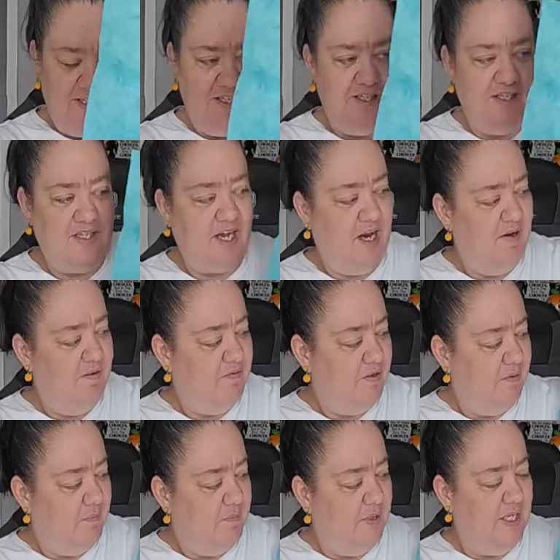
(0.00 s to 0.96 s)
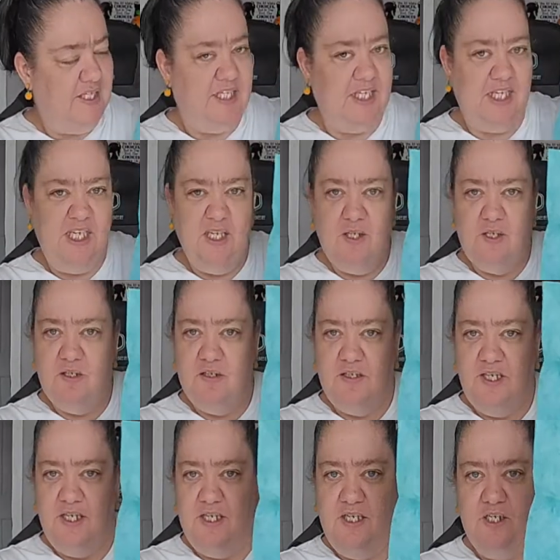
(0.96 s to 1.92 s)
This is kind of a
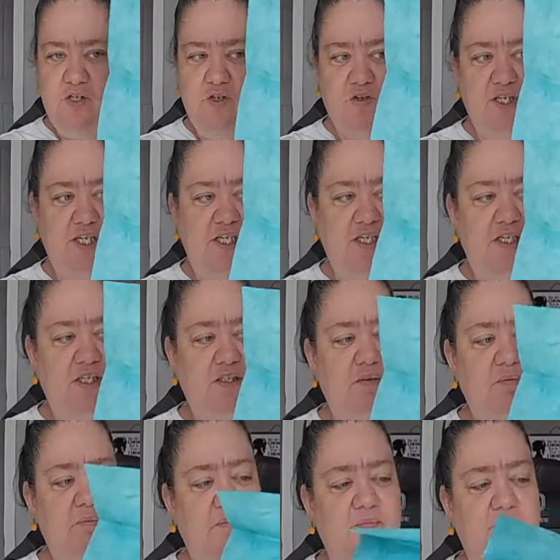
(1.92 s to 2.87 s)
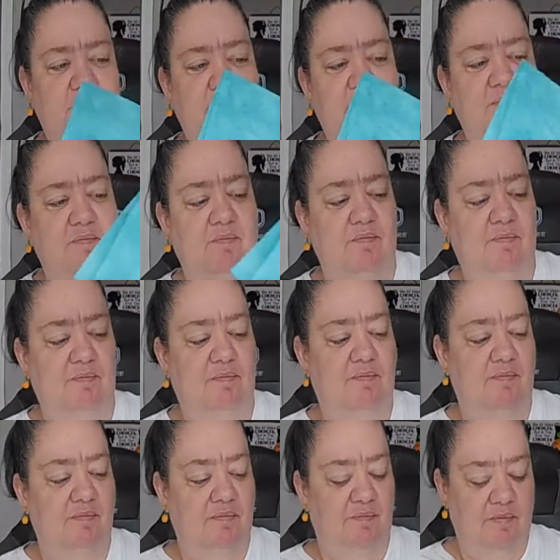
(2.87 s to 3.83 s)
teal and a green
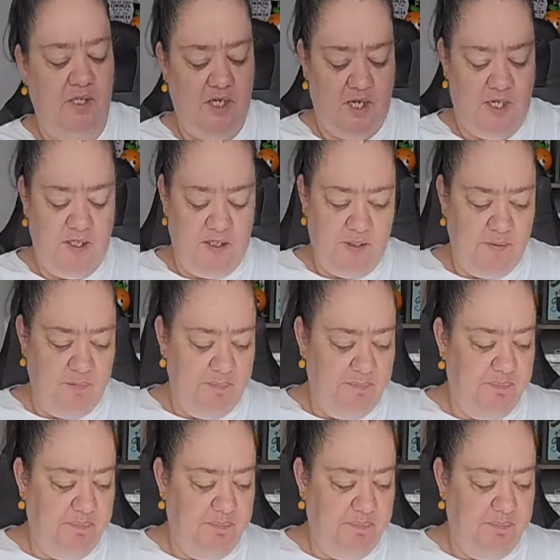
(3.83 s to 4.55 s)
color.